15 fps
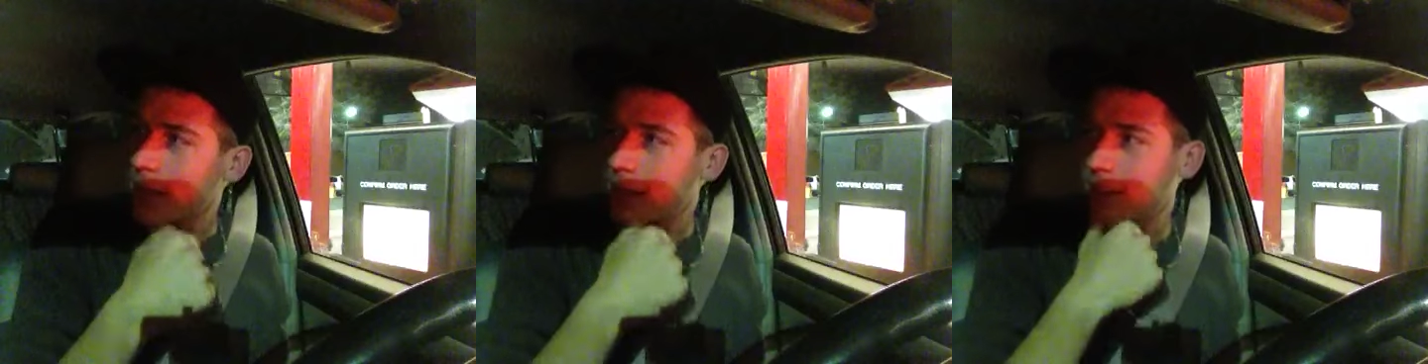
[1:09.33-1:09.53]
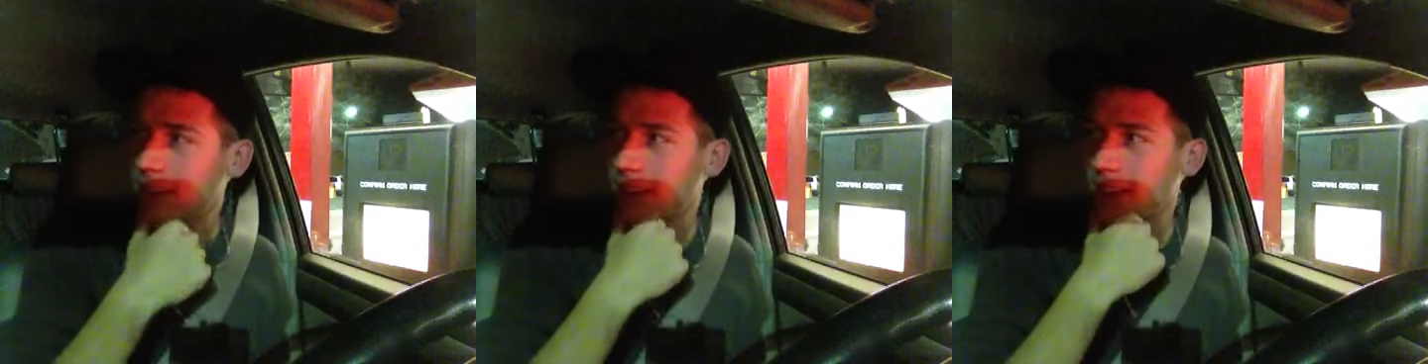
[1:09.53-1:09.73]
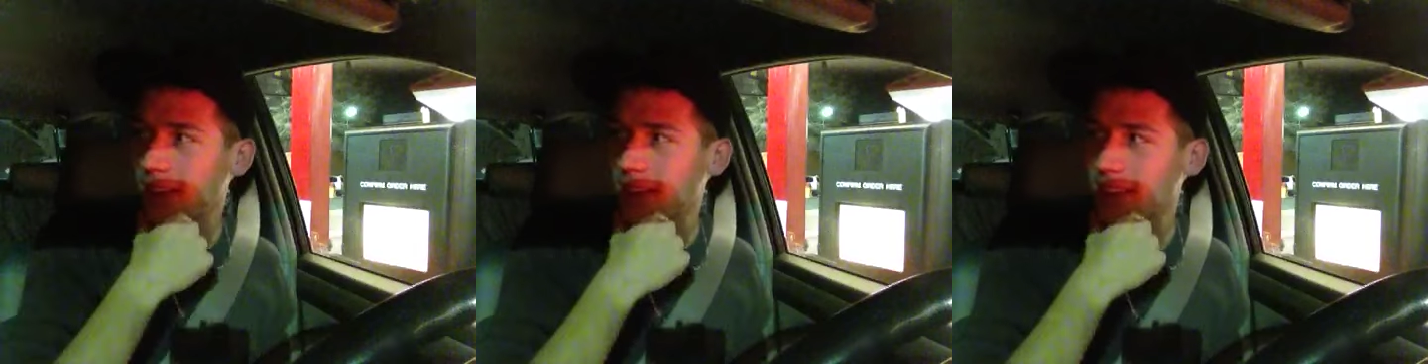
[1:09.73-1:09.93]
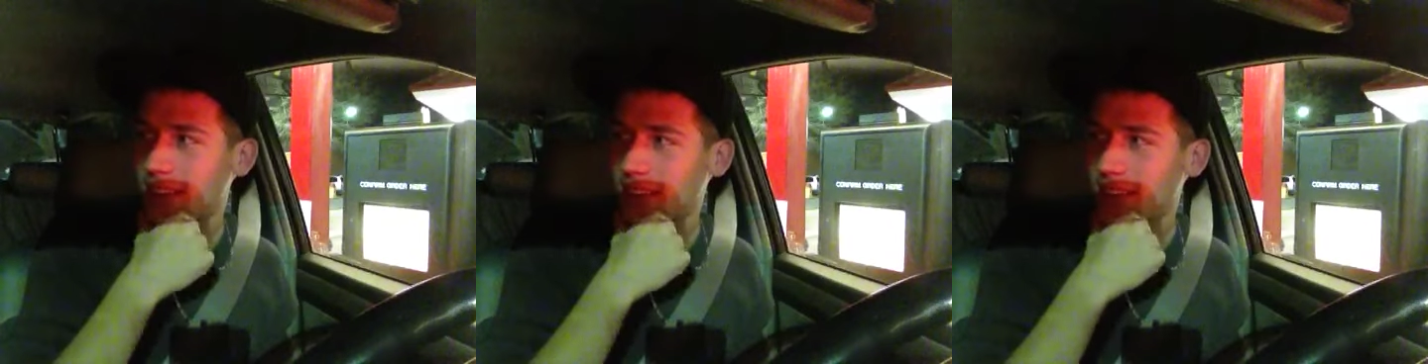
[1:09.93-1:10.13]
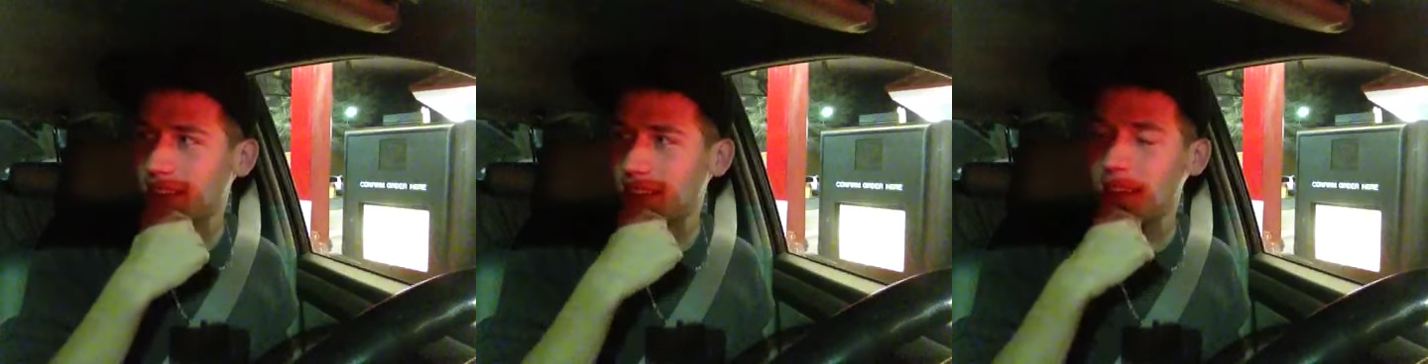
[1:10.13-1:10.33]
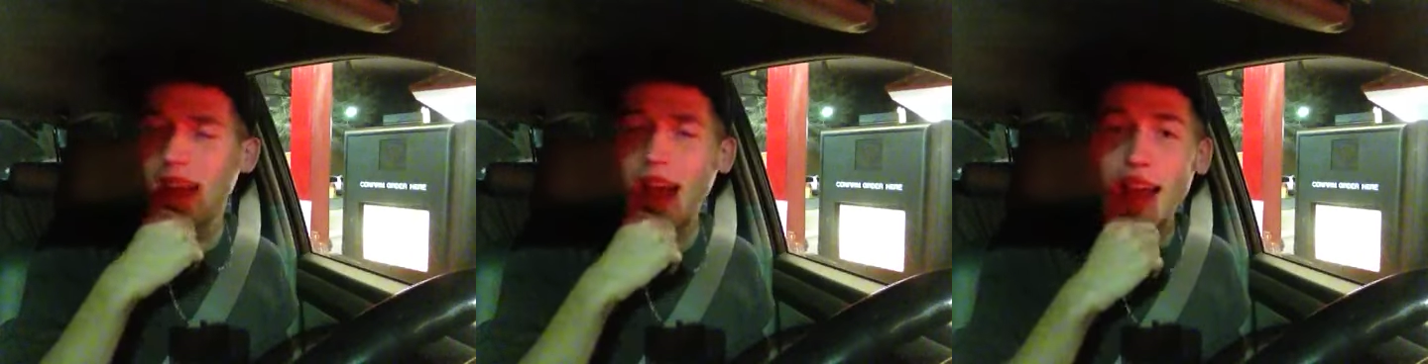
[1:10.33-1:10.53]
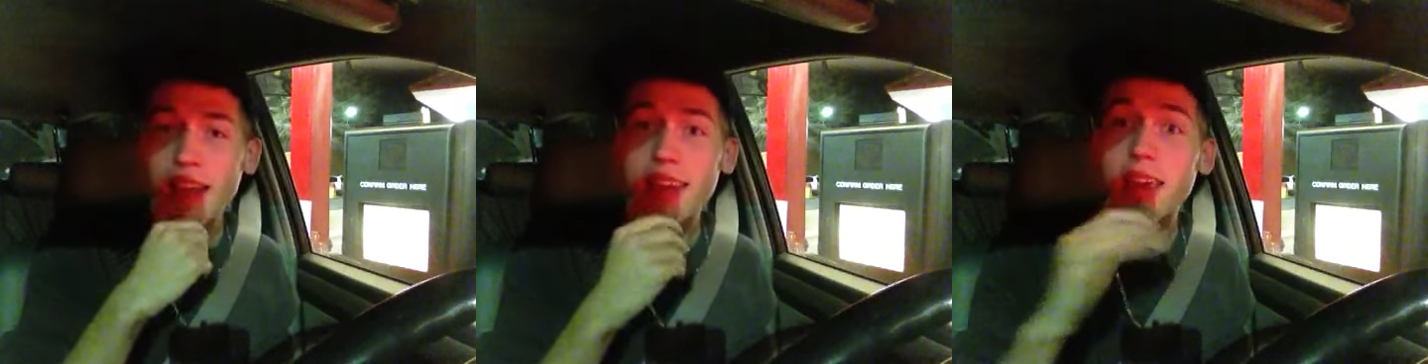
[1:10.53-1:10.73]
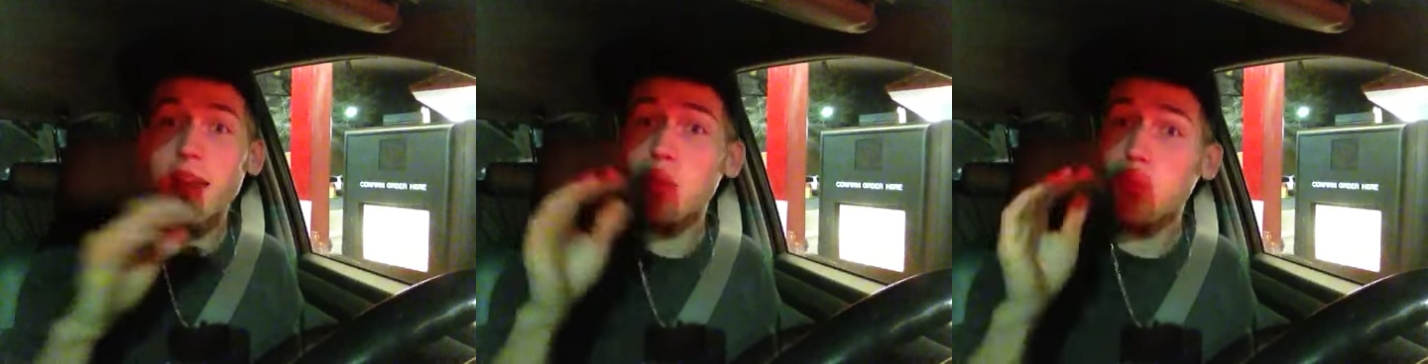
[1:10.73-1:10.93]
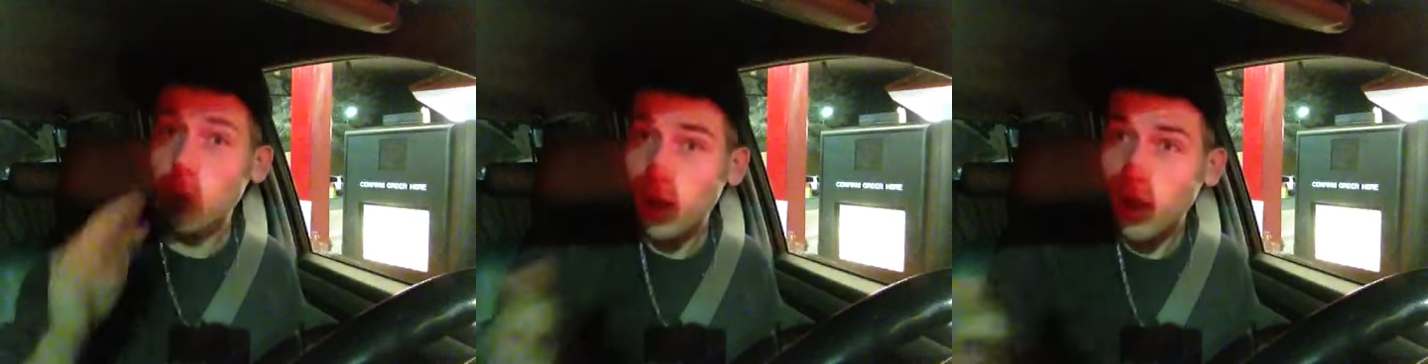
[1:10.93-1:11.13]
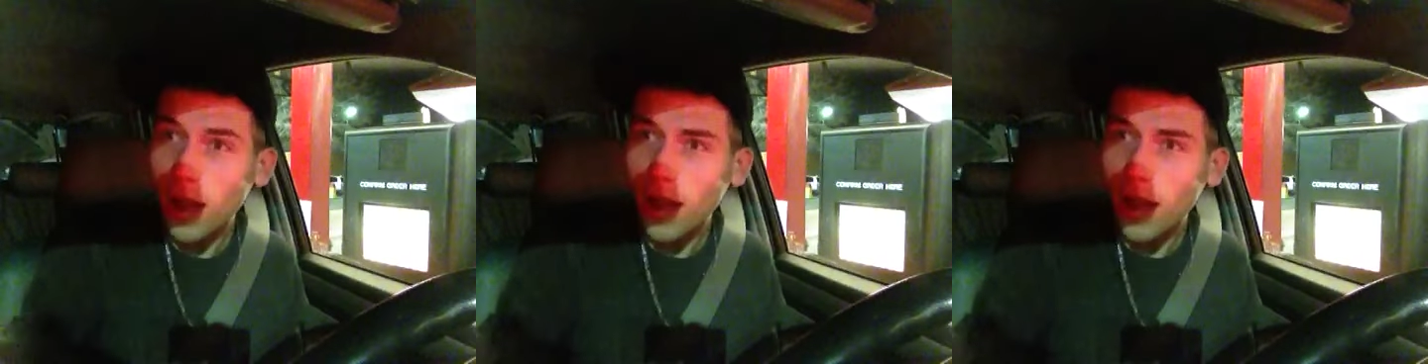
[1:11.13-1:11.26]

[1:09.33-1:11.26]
Don't I lie did. to them. I did. Well,